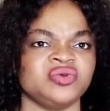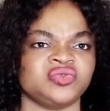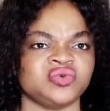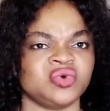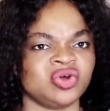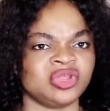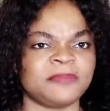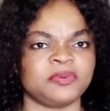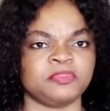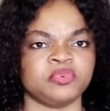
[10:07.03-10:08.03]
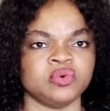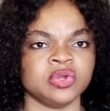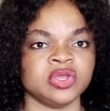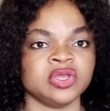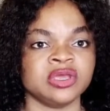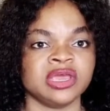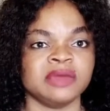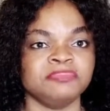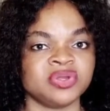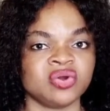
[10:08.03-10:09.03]
I believe say if the
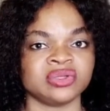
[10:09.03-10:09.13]
girl